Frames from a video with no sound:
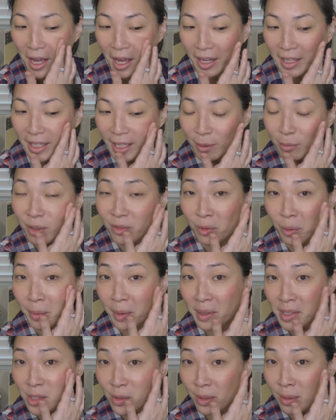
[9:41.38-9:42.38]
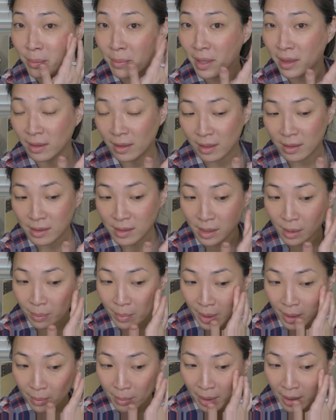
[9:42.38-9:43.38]
I can't believe I'm about to admit this,
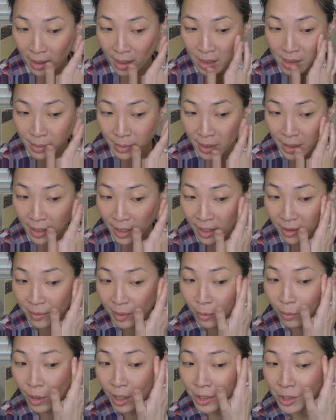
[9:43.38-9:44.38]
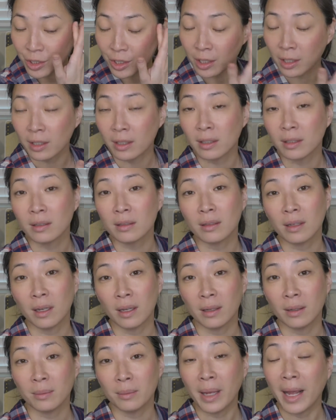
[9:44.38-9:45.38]
but my husband and I have been watching
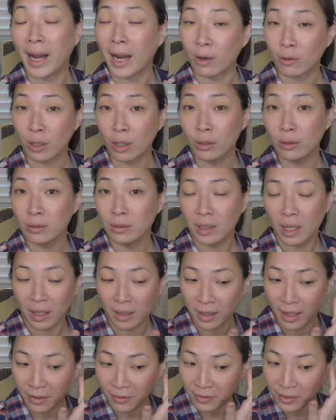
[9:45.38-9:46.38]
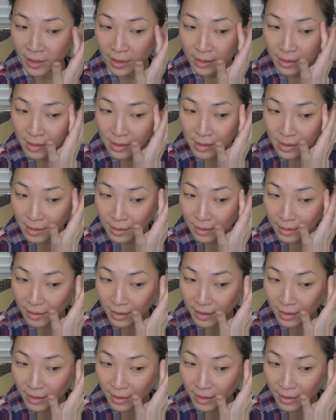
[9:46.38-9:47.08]
Arrow on Netflix.